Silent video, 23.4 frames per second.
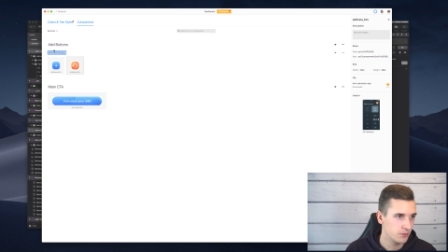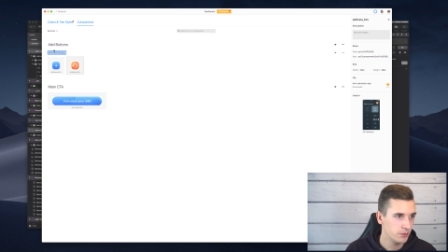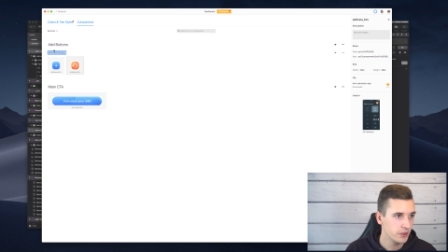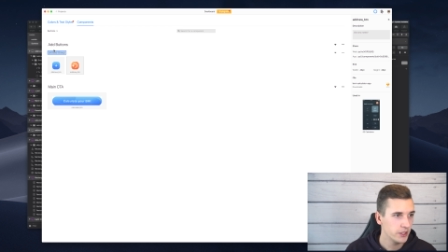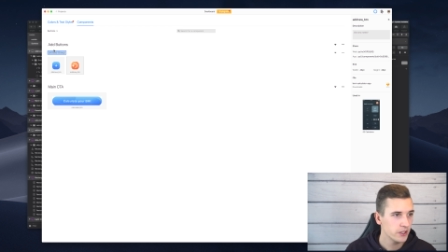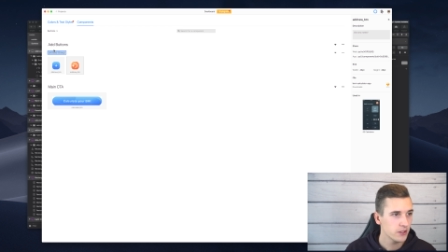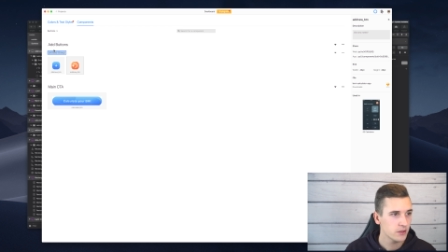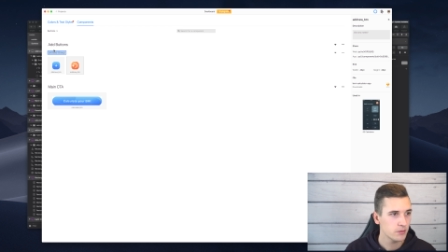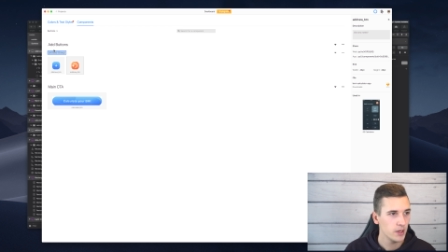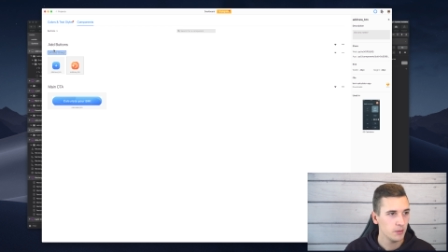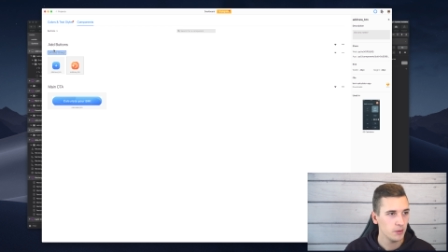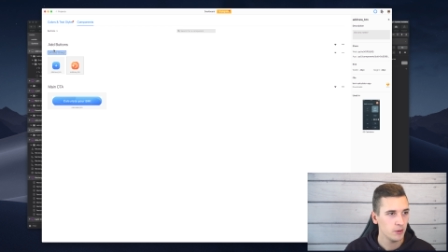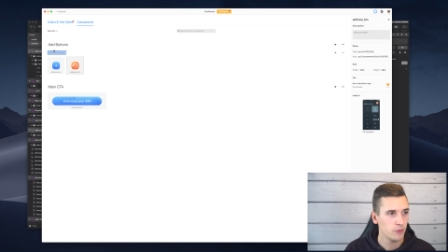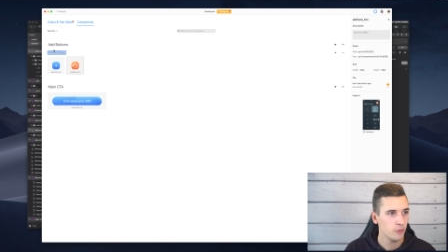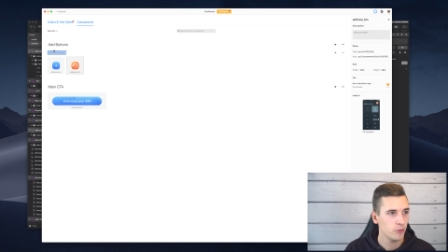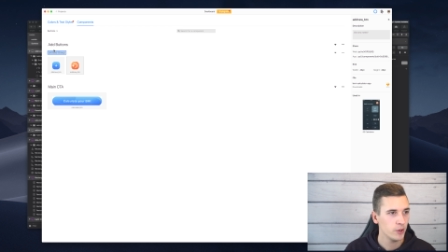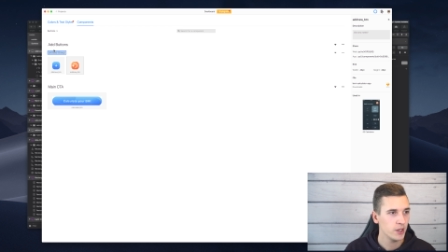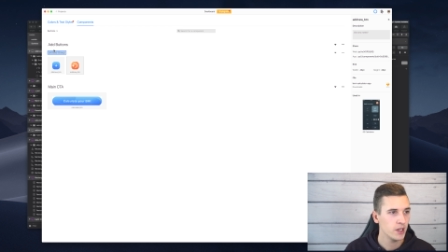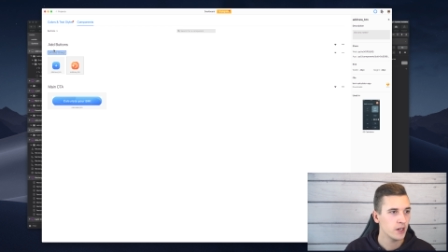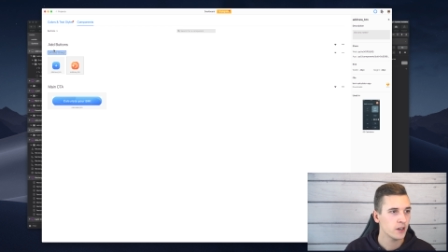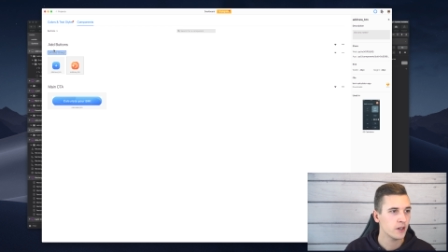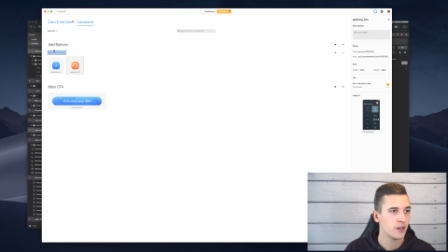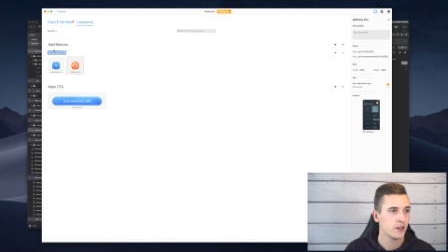because maybe
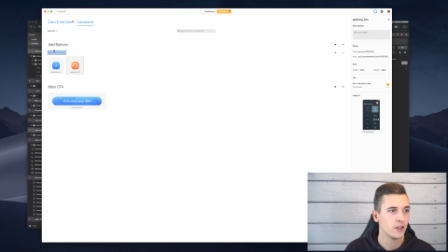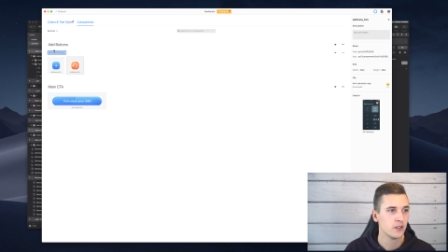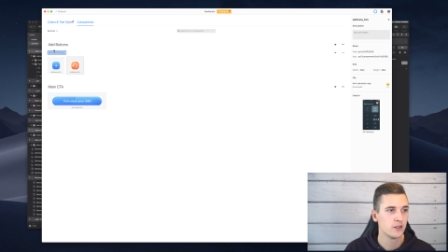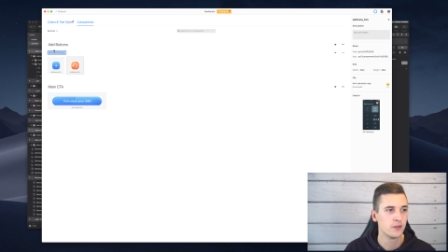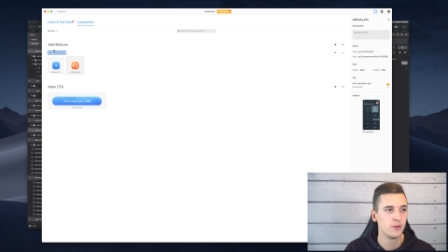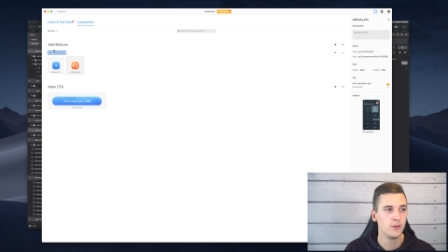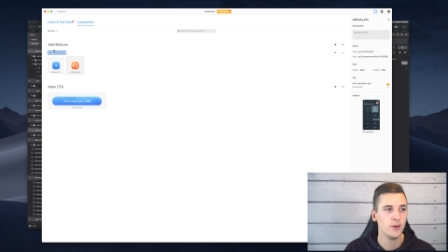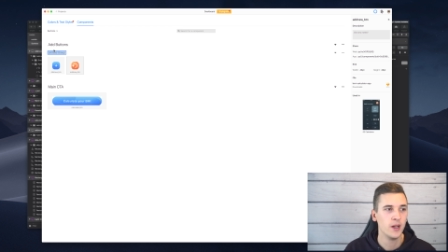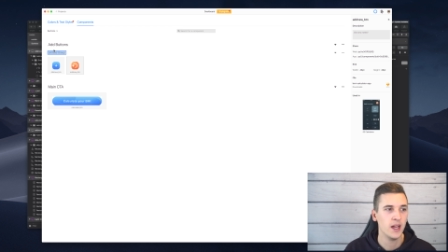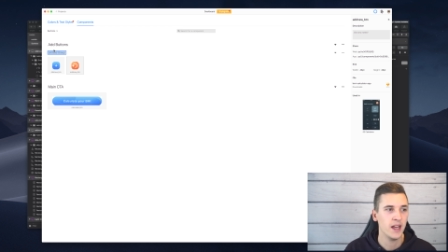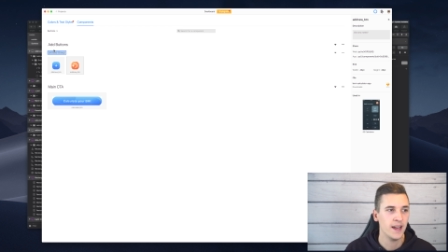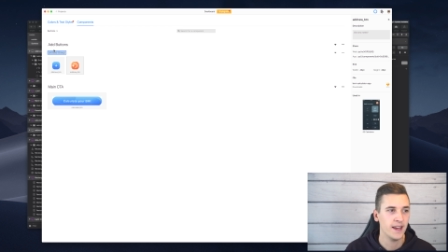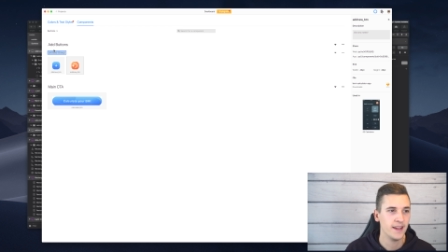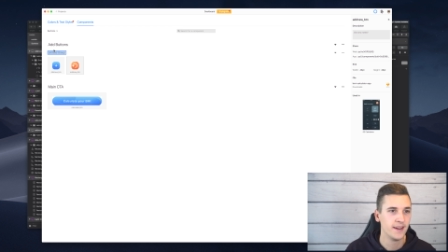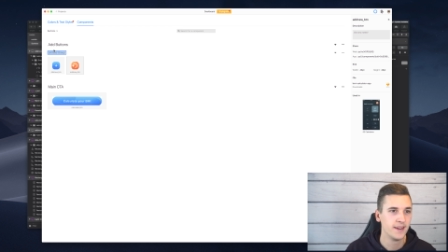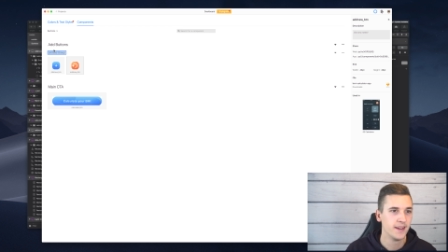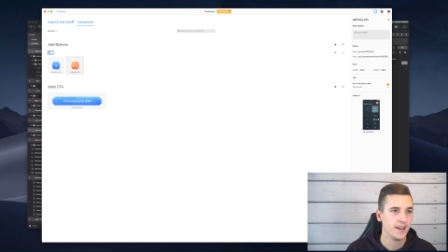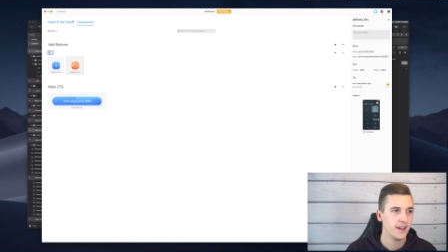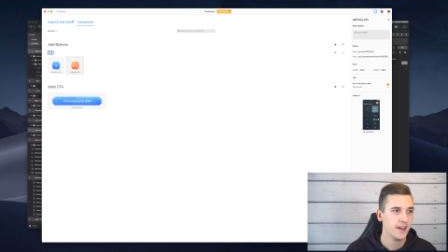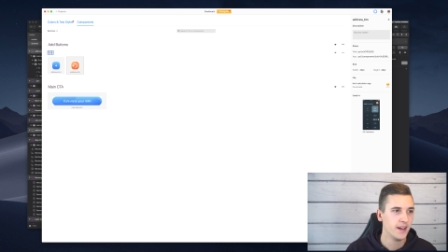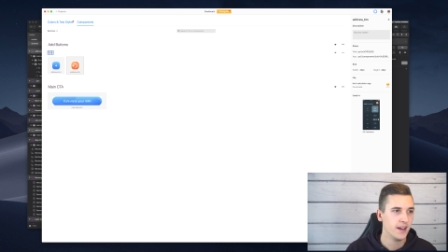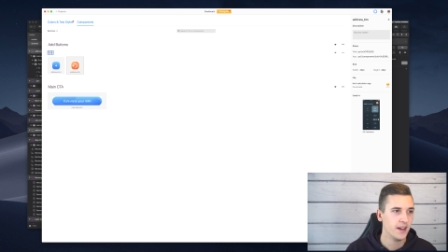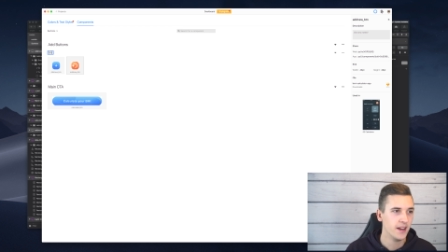we are going to add